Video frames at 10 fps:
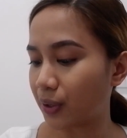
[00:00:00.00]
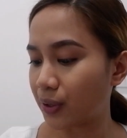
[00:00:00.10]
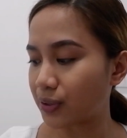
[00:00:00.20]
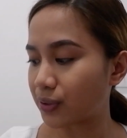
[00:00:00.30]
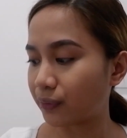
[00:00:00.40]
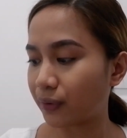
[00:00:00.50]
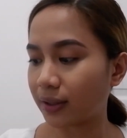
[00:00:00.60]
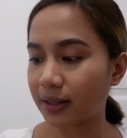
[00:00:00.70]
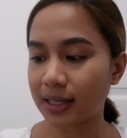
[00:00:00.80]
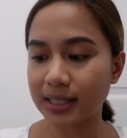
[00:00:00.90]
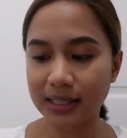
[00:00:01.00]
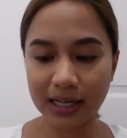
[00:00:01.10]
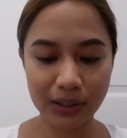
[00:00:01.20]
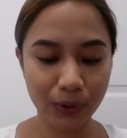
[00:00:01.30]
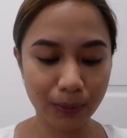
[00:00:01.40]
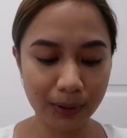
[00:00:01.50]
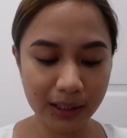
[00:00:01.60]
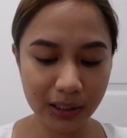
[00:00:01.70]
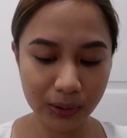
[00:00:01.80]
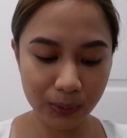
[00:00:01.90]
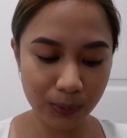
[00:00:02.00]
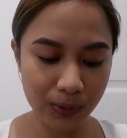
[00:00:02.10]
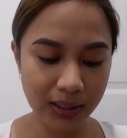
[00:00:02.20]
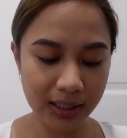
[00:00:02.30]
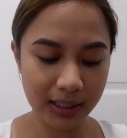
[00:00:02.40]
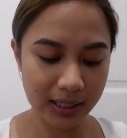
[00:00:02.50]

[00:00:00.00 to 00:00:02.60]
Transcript: So for this, I normally use